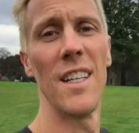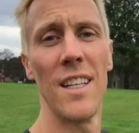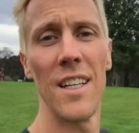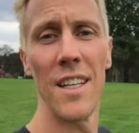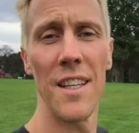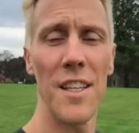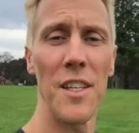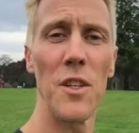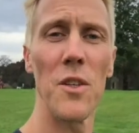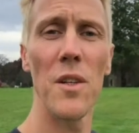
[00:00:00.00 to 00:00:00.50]

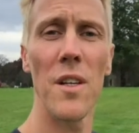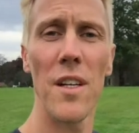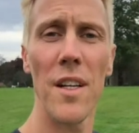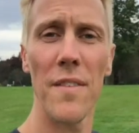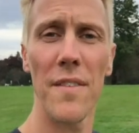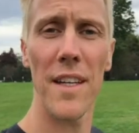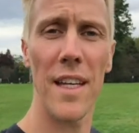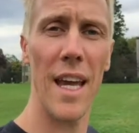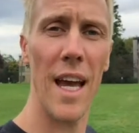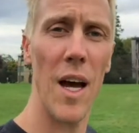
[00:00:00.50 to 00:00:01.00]
The unit of
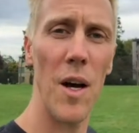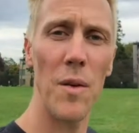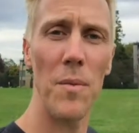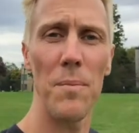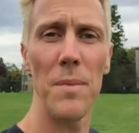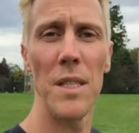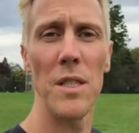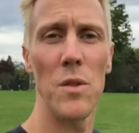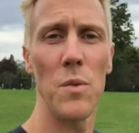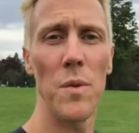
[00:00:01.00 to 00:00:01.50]
account
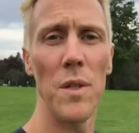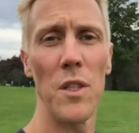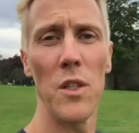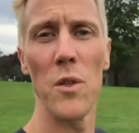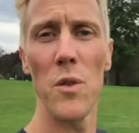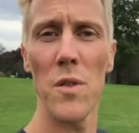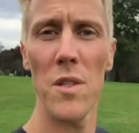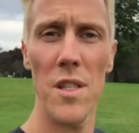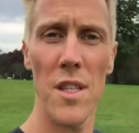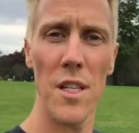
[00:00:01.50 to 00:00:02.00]
means we
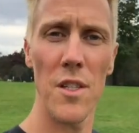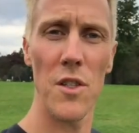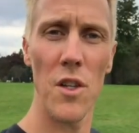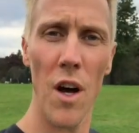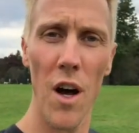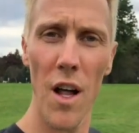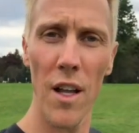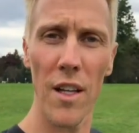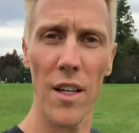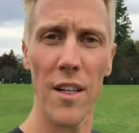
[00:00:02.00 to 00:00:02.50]
use the
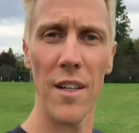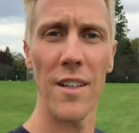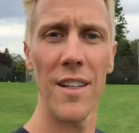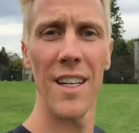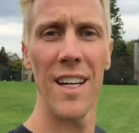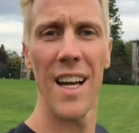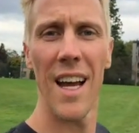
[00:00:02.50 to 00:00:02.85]
dollar